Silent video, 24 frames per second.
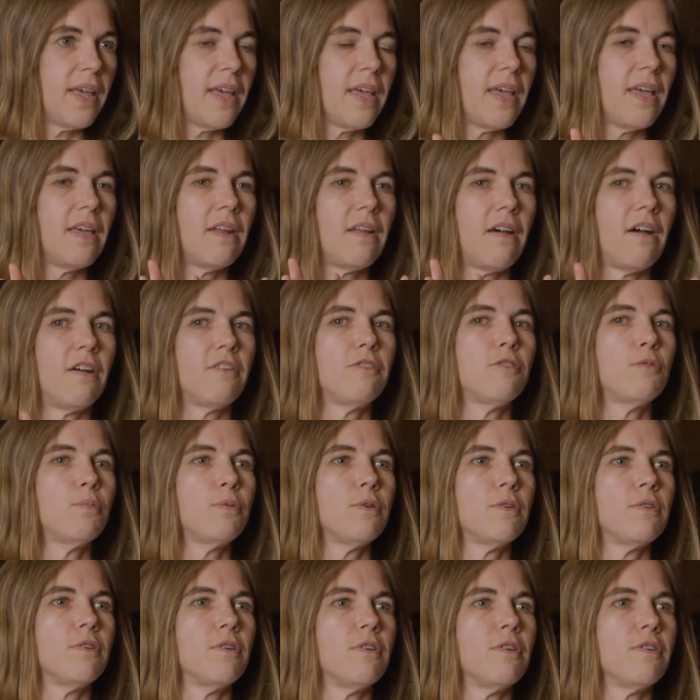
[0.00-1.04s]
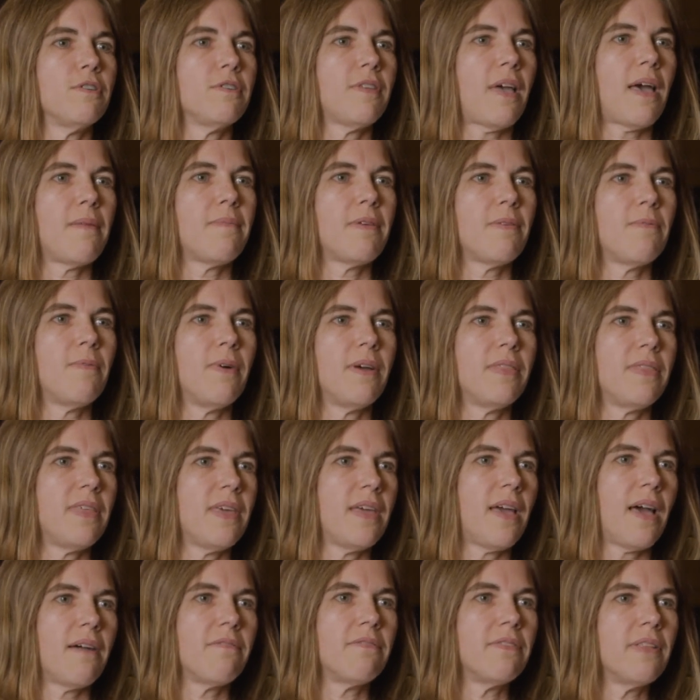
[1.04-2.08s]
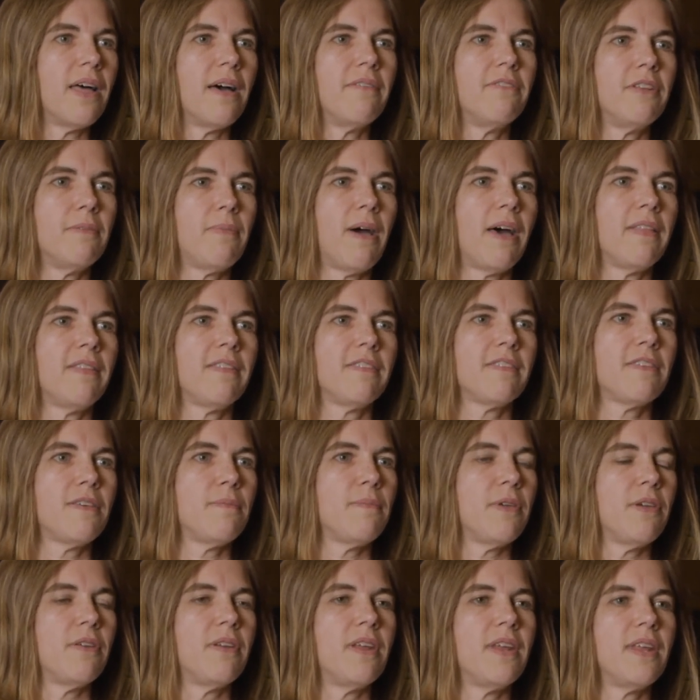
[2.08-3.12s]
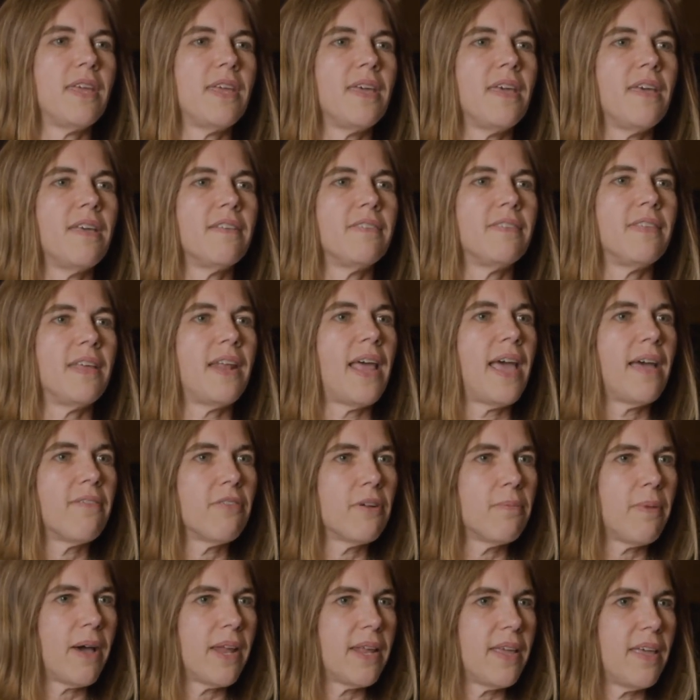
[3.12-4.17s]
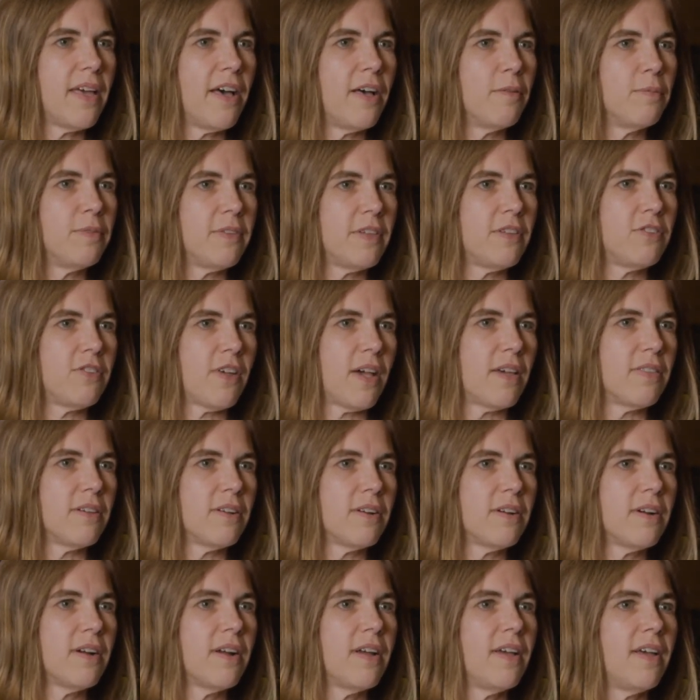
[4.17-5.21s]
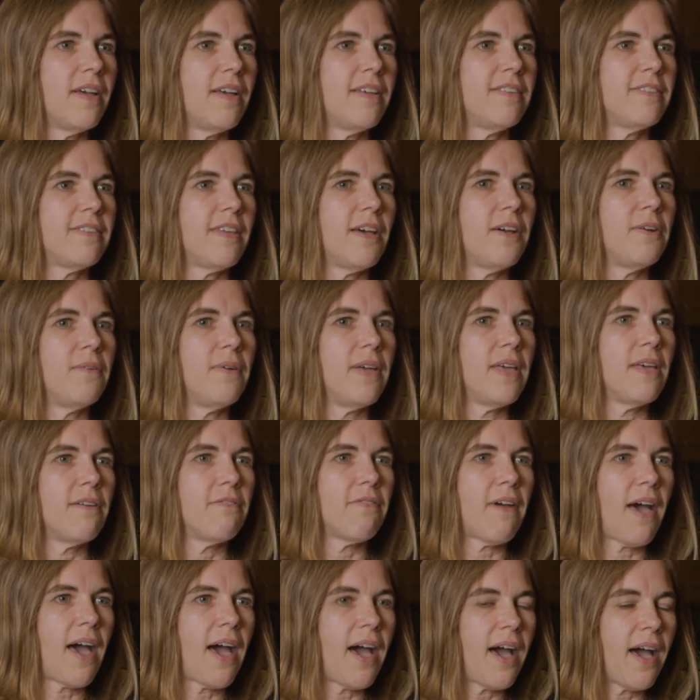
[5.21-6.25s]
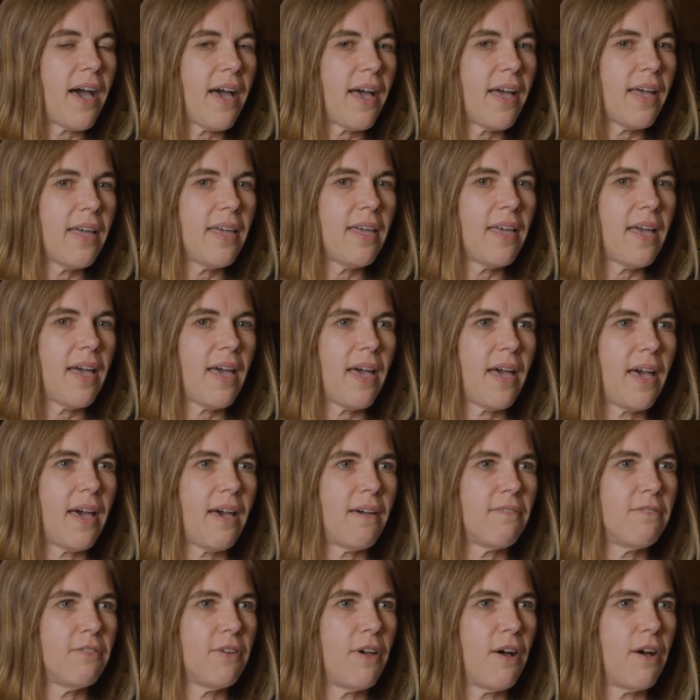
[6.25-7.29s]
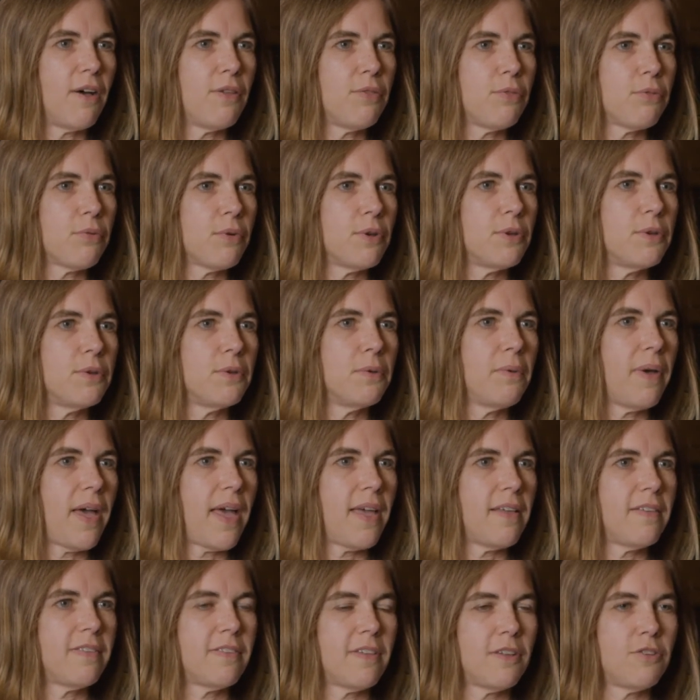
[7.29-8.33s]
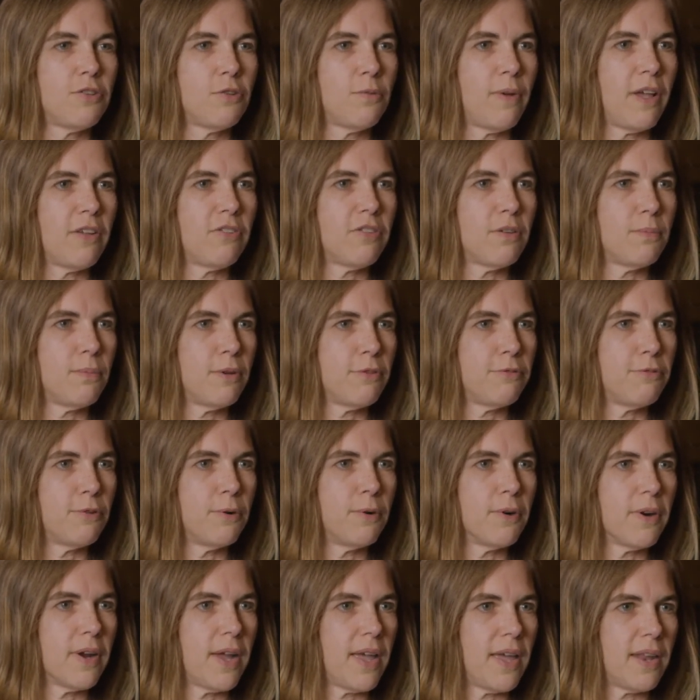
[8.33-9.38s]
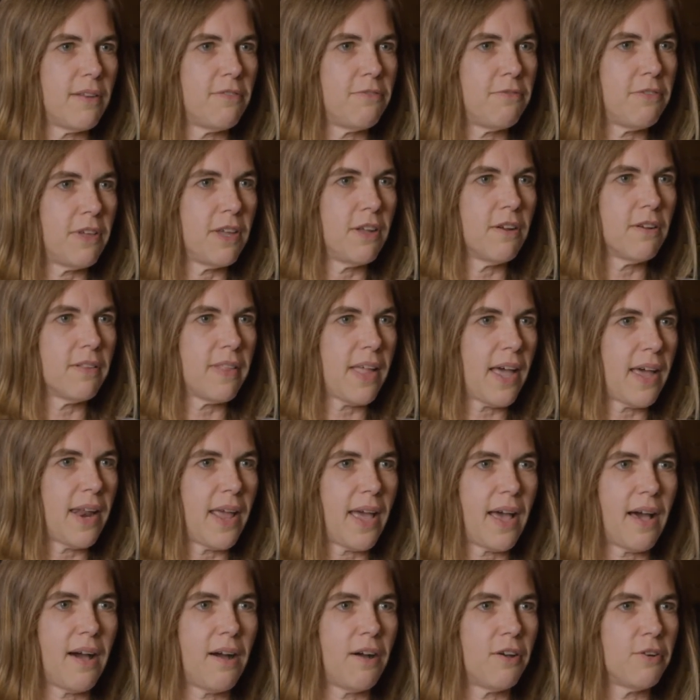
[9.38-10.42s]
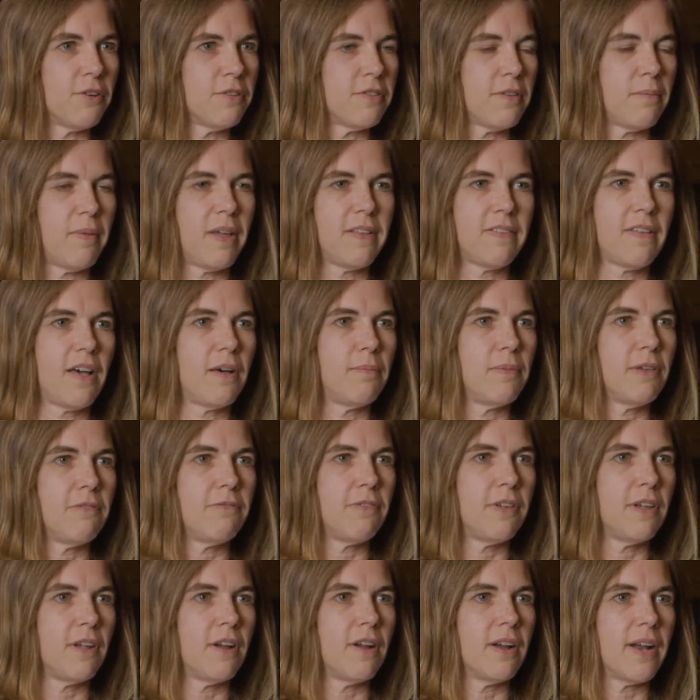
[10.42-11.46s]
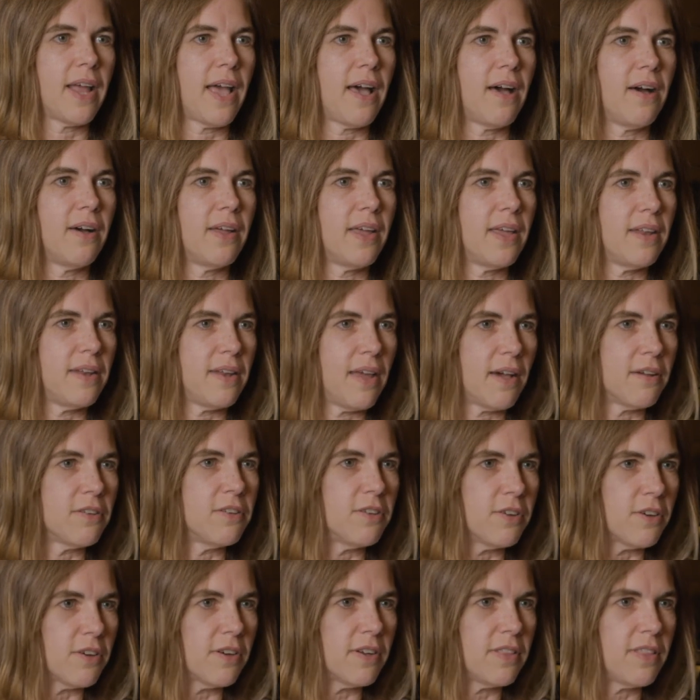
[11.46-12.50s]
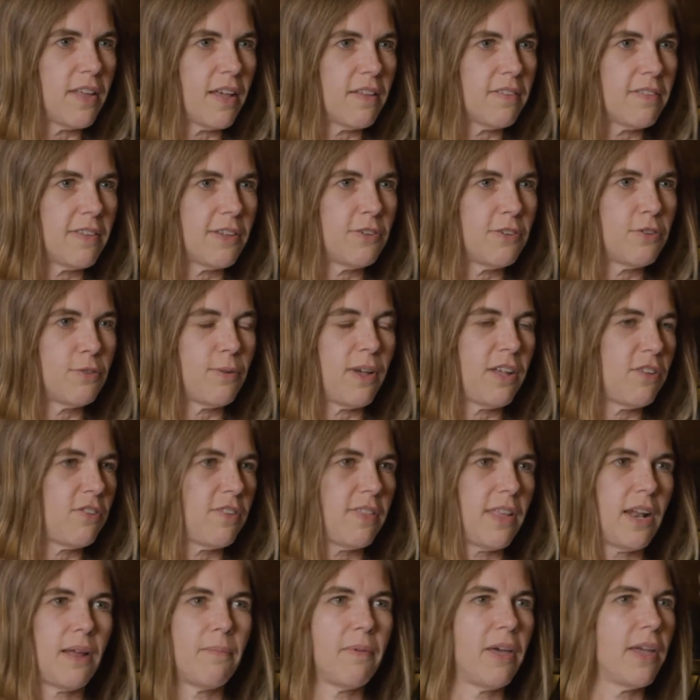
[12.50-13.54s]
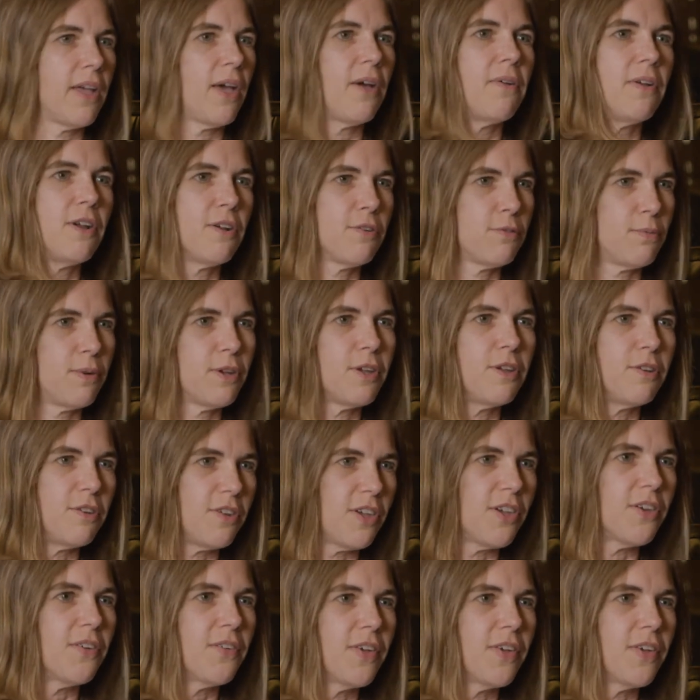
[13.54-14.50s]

And entrepreneurs, one thing I've loved about this community is that everybody helps each other. So if I have gone through a situation before and figured that out, or somebody's helped me figure it out, and now you're in that situation, then I'm like, oh, here's what you do.